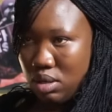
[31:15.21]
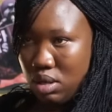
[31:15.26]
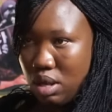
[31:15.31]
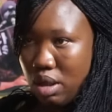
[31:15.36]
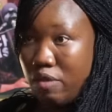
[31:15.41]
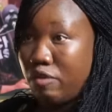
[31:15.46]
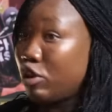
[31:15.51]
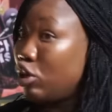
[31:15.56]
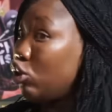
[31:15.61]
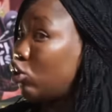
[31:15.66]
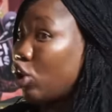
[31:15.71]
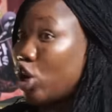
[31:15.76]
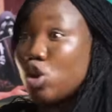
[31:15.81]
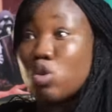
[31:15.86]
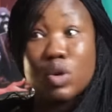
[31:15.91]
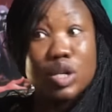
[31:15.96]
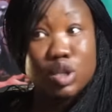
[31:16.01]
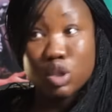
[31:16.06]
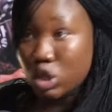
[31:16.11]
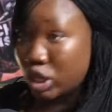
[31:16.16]
Even though it
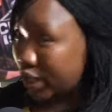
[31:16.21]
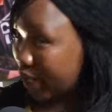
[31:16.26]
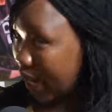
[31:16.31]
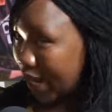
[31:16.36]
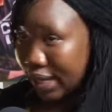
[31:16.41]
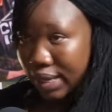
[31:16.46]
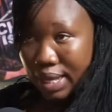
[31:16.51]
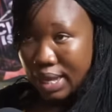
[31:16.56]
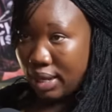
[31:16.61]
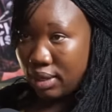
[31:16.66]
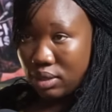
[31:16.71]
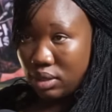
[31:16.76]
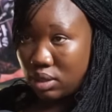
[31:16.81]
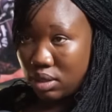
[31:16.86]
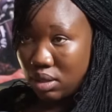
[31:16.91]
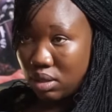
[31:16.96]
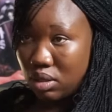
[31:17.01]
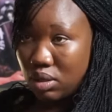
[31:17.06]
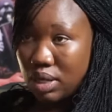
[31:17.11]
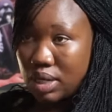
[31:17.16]
was not like that.
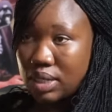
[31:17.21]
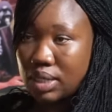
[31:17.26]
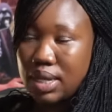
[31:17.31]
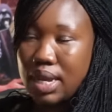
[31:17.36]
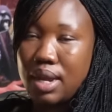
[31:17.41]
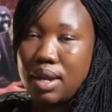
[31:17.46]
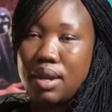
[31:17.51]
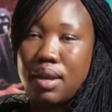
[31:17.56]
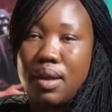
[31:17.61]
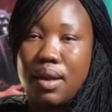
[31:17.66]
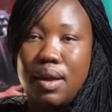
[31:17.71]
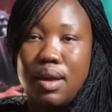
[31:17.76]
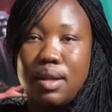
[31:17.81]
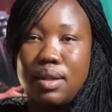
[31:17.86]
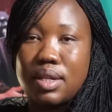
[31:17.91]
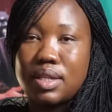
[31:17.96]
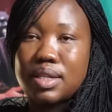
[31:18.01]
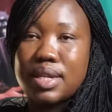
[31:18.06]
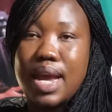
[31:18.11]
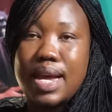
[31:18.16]
You understand?
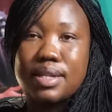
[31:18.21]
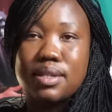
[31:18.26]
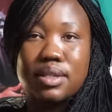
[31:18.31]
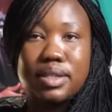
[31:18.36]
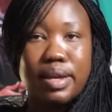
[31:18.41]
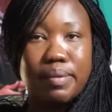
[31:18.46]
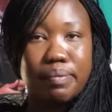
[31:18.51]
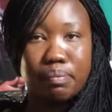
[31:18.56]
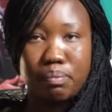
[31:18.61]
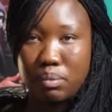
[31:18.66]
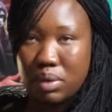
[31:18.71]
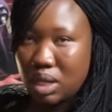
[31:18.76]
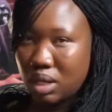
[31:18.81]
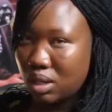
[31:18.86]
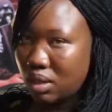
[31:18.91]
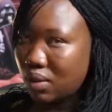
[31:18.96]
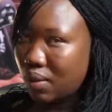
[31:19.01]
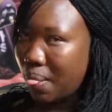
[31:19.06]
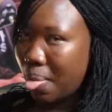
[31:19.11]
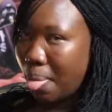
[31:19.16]
This guy stepped me.